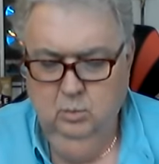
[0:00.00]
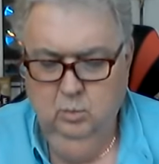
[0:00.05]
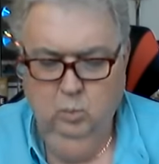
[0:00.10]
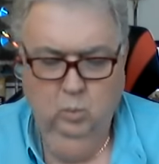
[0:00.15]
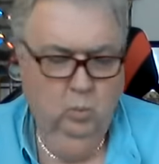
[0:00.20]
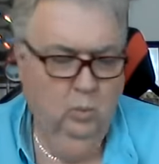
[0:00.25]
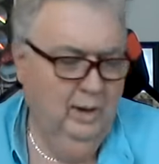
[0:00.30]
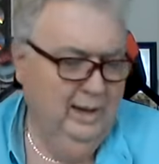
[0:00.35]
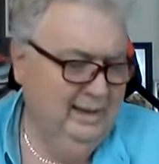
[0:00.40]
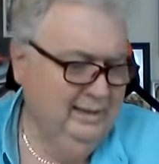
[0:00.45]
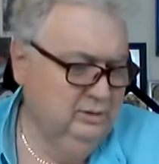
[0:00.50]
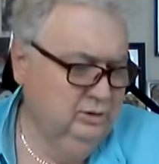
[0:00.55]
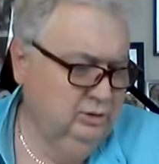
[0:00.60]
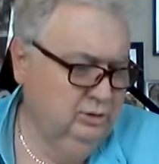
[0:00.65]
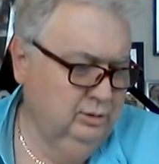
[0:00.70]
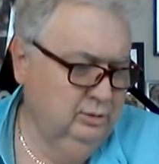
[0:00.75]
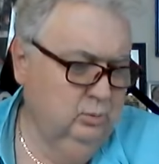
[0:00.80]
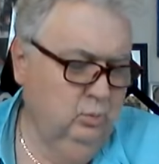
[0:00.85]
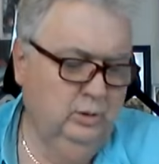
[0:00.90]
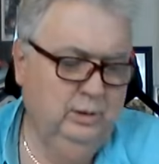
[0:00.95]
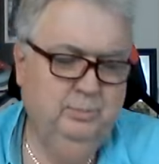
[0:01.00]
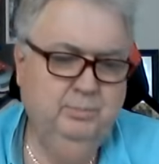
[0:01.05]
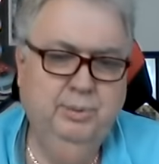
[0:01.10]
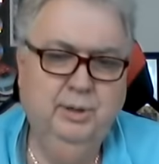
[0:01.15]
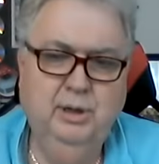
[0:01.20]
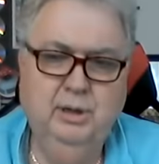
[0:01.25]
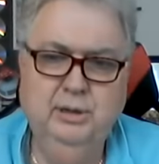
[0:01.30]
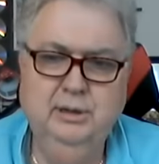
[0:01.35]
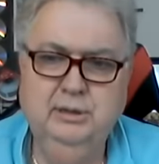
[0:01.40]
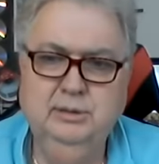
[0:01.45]
why should we
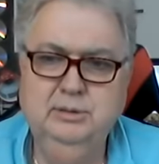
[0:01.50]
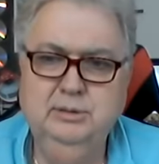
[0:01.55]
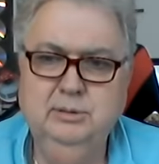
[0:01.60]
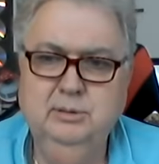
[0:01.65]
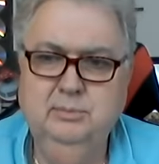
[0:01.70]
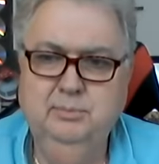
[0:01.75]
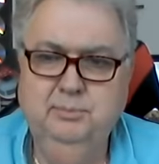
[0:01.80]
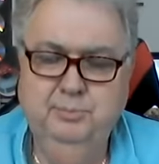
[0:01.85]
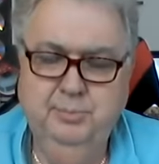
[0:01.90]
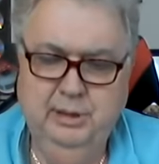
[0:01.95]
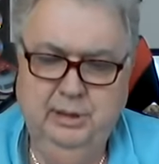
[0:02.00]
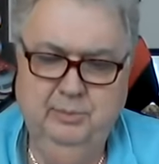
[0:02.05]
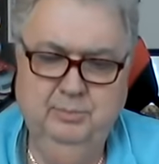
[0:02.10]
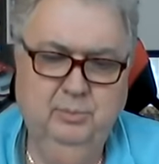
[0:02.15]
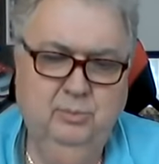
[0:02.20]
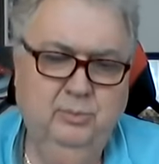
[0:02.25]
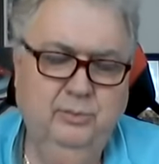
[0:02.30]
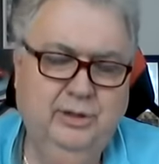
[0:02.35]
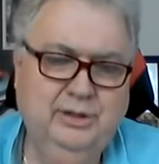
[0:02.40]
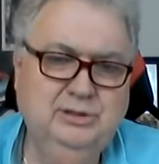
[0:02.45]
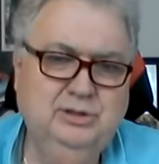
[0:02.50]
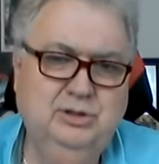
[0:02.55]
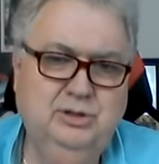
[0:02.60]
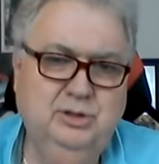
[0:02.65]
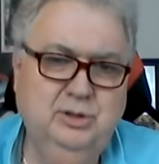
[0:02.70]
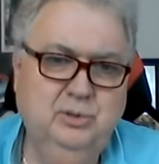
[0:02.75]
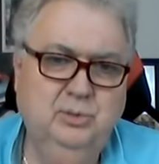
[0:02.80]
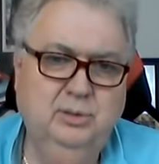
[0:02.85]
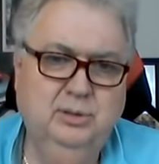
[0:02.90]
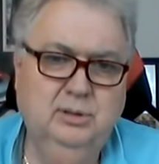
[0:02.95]
punish people that's
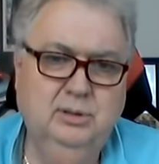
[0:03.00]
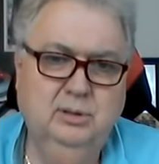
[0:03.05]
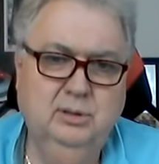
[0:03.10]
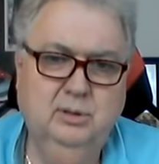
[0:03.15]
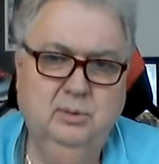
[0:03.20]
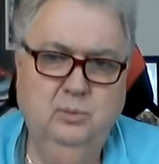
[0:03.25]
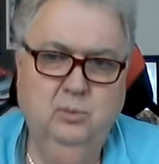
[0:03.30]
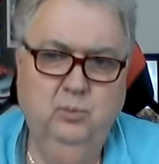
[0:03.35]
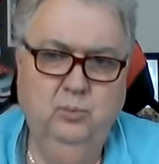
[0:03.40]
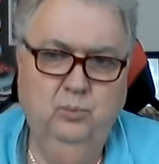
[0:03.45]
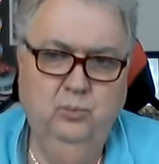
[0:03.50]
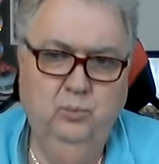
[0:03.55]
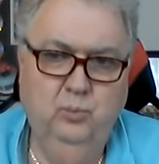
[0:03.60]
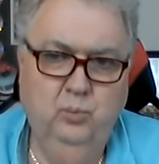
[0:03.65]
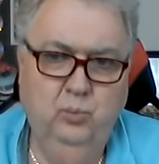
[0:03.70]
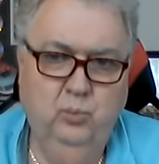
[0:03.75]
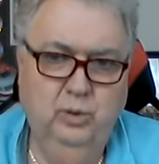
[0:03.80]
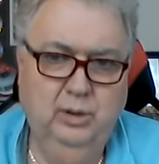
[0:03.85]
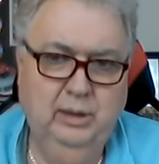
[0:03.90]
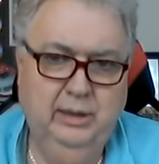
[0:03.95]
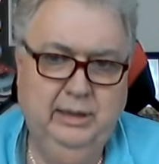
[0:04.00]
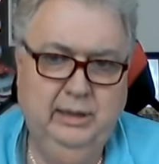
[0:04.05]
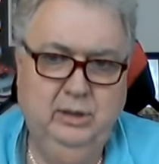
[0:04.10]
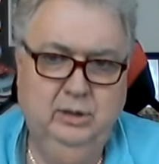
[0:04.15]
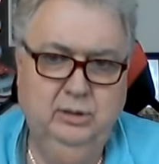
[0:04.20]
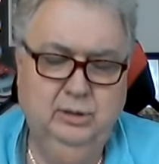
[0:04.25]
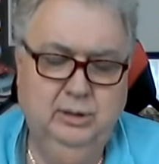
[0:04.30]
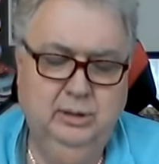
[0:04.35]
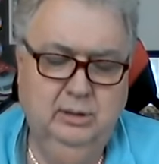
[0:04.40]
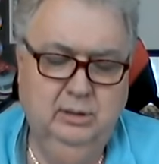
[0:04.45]
doing really
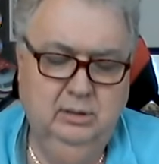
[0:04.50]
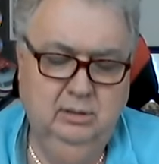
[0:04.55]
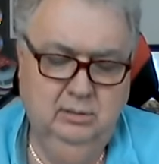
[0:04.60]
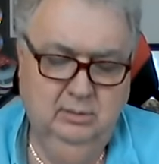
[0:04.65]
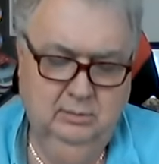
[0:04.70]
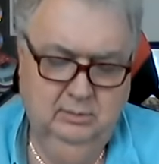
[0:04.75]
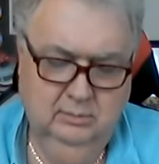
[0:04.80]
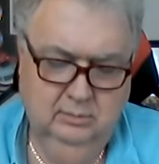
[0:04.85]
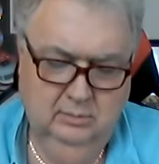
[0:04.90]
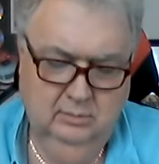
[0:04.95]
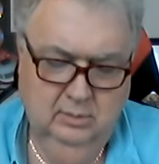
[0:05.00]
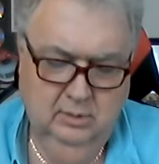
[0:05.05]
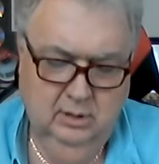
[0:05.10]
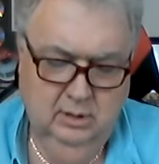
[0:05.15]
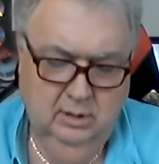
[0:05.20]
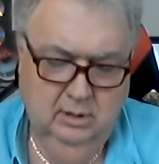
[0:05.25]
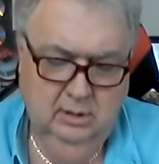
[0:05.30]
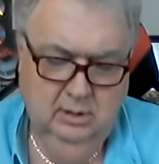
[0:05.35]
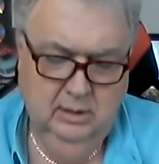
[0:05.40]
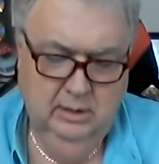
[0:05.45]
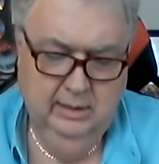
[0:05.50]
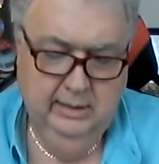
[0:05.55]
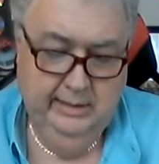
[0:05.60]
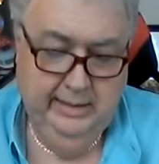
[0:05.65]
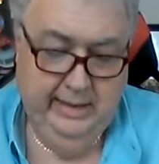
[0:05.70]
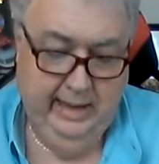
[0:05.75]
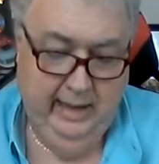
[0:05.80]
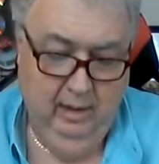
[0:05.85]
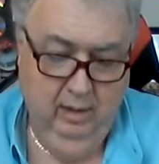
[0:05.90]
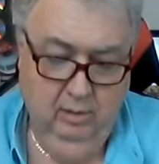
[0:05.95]
good?
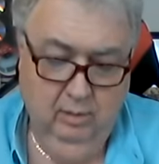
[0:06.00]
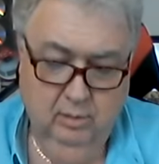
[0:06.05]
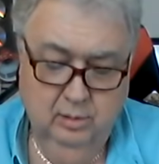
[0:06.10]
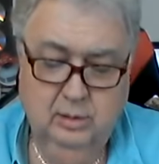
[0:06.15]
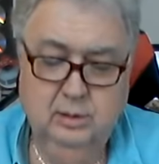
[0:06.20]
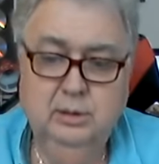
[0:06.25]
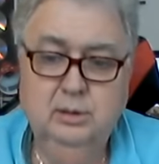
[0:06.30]
Now,